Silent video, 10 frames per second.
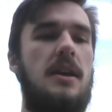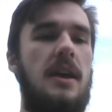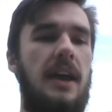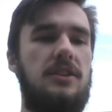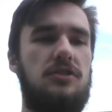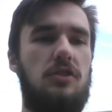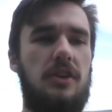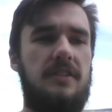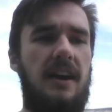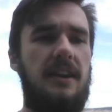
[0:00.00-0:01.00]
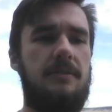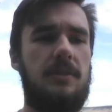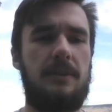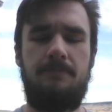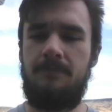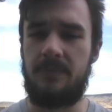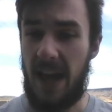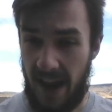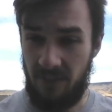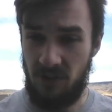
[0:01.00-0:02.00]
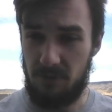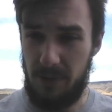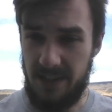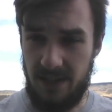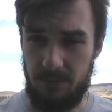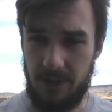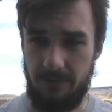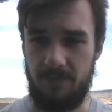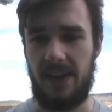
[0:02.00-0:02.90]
it just looks at it and it's like, can this be a number?